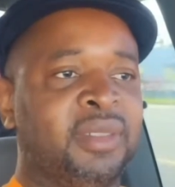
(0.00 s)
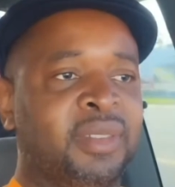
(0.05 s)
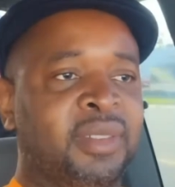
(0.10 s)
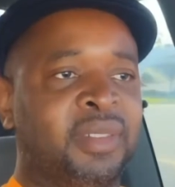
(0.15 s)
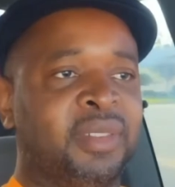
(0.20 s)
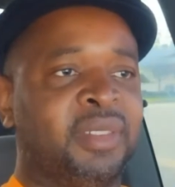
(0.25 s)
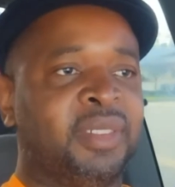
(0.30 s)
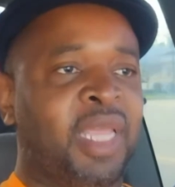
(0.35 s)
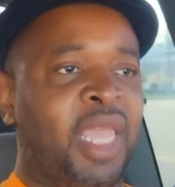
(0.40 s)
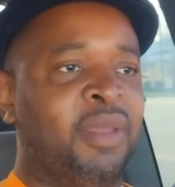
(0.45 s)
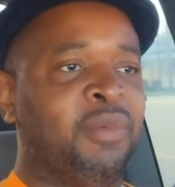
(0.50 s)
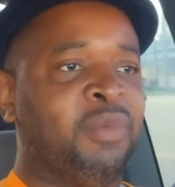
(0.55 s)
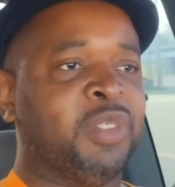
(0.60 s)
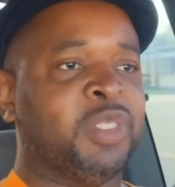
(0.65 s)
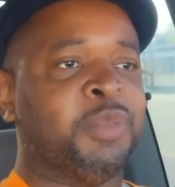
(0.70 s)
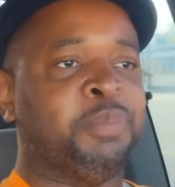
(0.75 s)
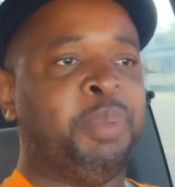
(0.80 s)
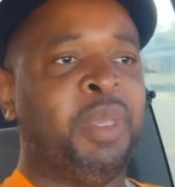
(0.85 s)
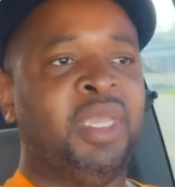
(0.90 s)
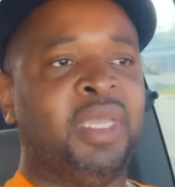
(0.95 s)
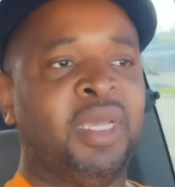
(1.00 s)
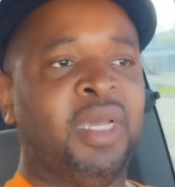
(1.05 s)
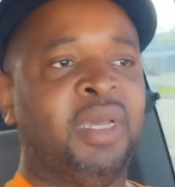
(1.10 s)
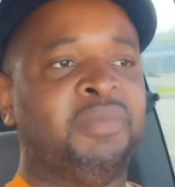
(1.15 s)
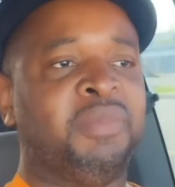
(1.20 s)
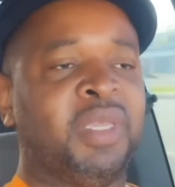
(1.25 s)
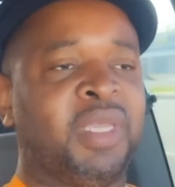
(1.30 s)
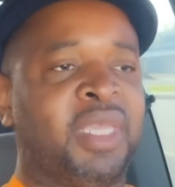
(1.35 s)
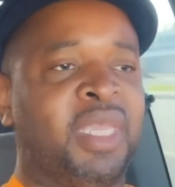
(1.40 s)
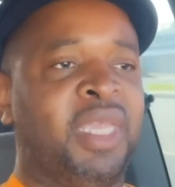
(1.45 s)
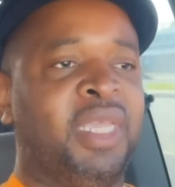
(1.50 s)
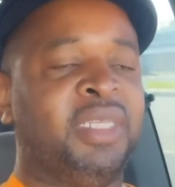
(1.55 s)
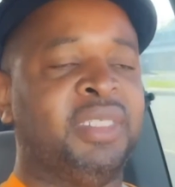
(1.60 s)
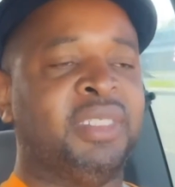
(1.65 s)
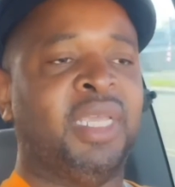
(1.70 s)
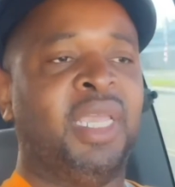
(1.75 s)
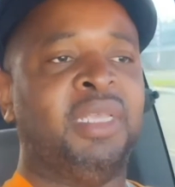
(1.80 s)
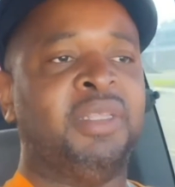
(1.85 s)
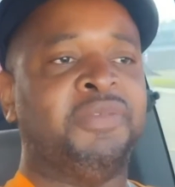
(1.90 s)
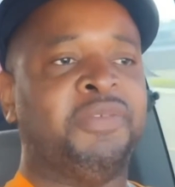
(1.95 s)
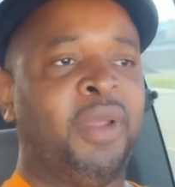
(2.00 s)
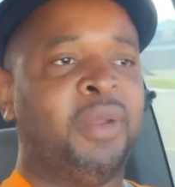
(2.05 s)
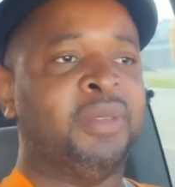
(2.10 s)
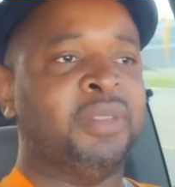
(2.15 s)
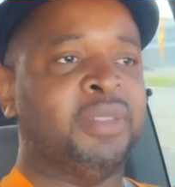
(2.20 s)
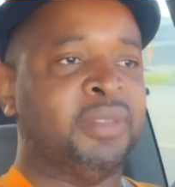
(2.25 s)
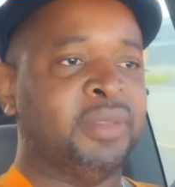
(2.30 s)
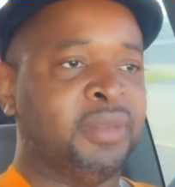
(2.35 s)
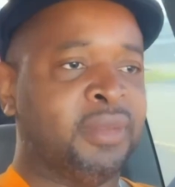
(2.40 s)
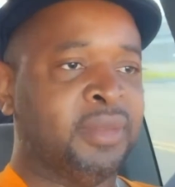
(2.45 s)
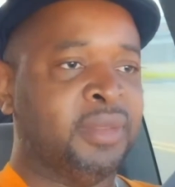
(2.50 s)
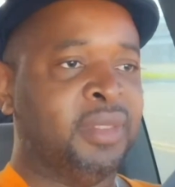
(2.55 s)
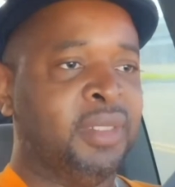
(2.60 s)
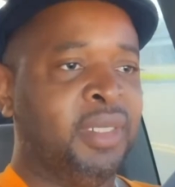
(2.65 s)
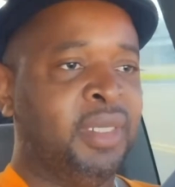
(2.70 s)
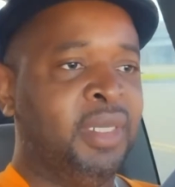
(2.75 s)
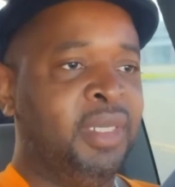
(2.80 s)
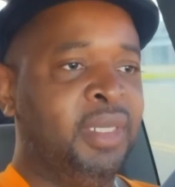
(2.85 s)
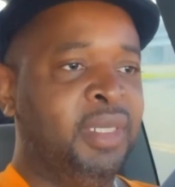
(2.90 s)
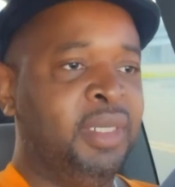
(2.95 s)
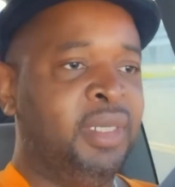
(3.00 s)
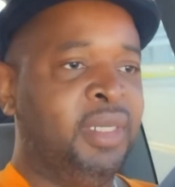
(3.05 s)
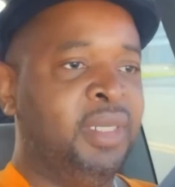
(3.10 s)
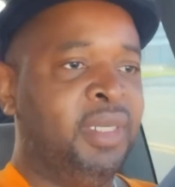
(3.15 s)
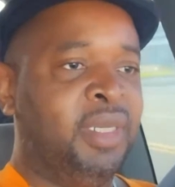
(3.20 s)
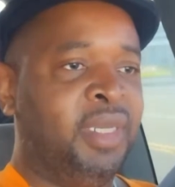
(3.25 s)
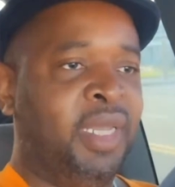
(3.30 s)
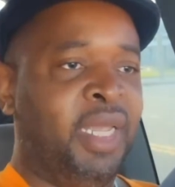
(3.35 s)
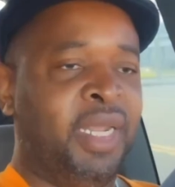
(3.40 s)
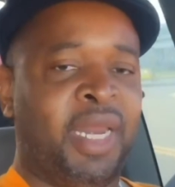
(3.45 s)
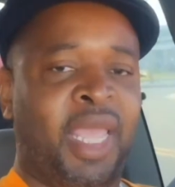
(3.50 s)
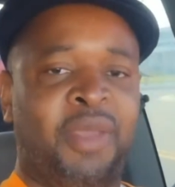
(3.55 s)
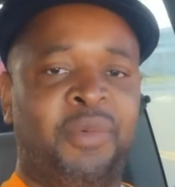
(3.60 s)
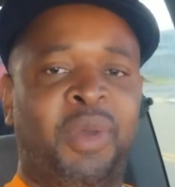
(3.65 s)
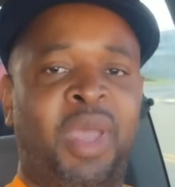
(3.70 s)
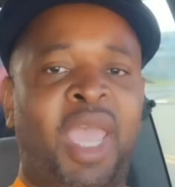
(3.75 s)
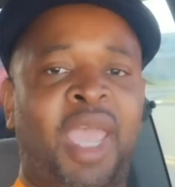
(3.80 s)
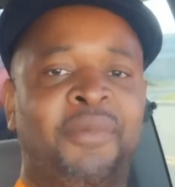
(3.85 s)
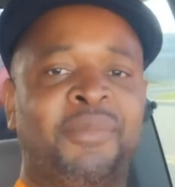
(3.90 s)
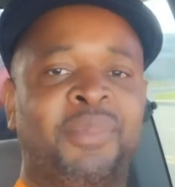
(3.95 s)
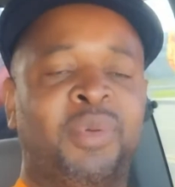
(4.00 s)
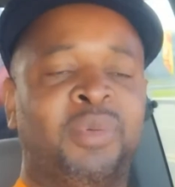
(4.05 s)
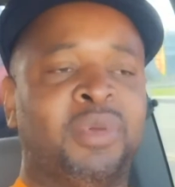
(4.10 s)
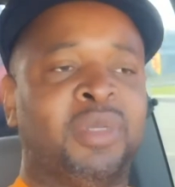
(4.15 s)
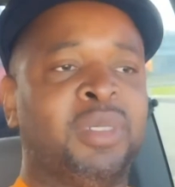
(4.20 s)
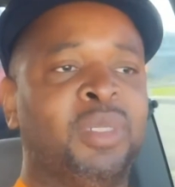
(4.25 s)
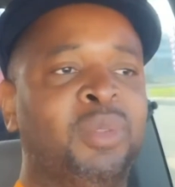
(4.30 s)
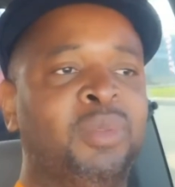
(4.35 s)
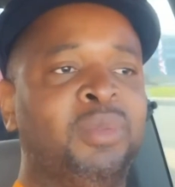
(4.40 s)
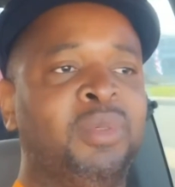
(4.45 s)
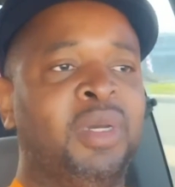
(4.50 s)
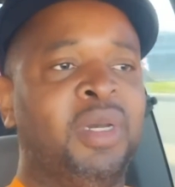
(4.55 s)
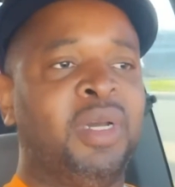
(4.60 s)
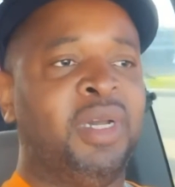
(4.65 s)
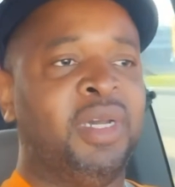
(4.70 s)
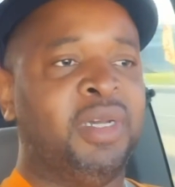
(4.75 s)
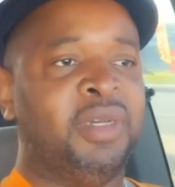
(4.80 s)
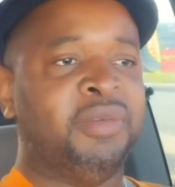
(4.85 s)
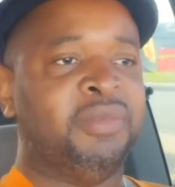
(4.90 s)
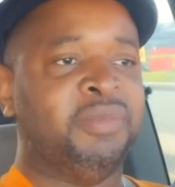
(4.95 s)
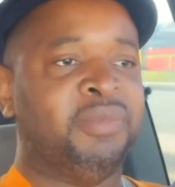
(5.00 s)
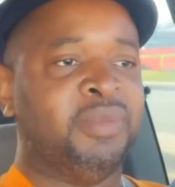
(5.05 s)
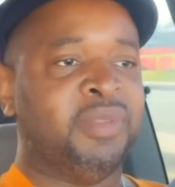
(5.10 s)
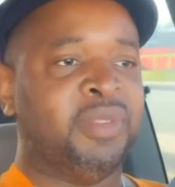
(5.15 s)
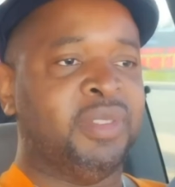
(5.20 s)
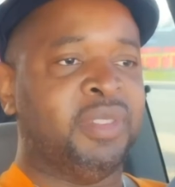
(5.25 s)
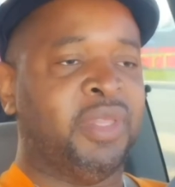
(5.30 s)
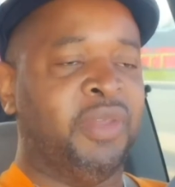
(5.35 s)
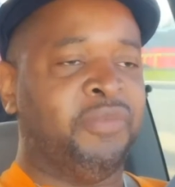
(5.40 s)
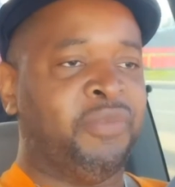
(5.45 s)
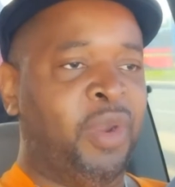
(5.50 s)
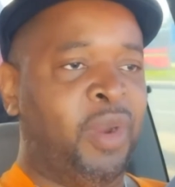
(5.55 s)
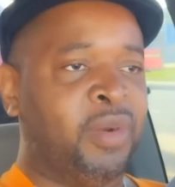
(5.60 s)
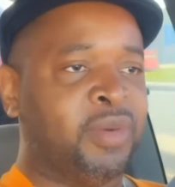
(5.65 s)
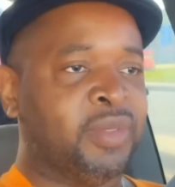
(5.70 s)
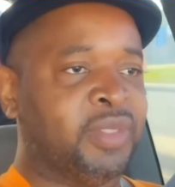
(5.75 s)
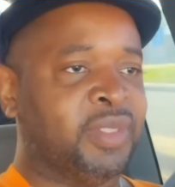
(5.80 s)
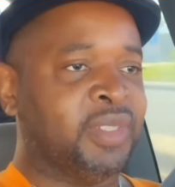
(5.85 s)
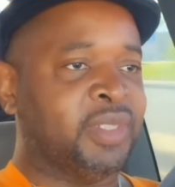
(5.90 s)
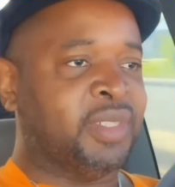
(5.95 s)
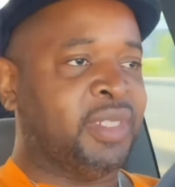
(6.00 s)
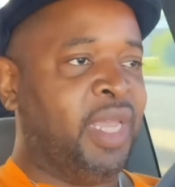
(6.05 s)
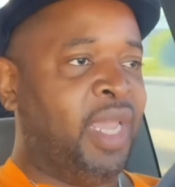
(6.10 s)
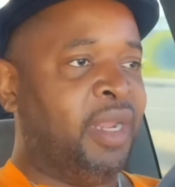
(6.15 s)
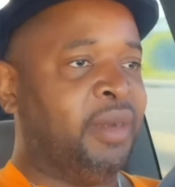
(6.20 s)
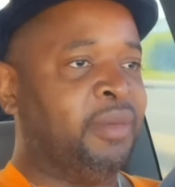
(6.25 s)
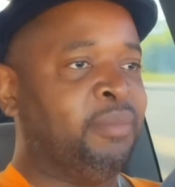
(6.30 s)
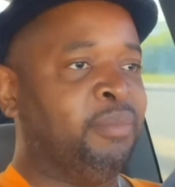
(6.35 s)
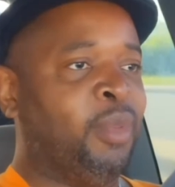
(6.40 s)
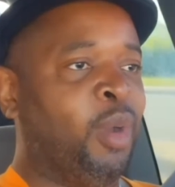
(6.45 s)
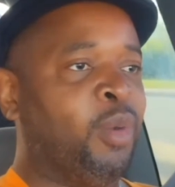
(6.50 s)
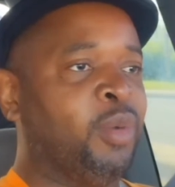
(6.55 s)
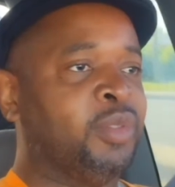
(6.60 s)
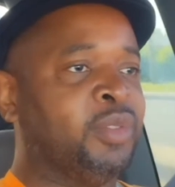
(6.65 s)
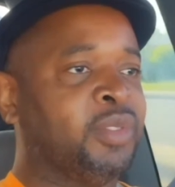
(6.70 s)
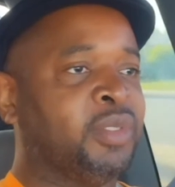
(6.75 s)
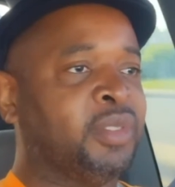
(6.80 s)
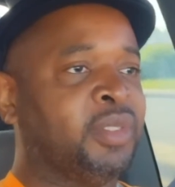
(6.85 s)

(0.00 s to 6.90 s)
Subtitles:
they will speak of the King James Version. And they will have no clue of the versions that most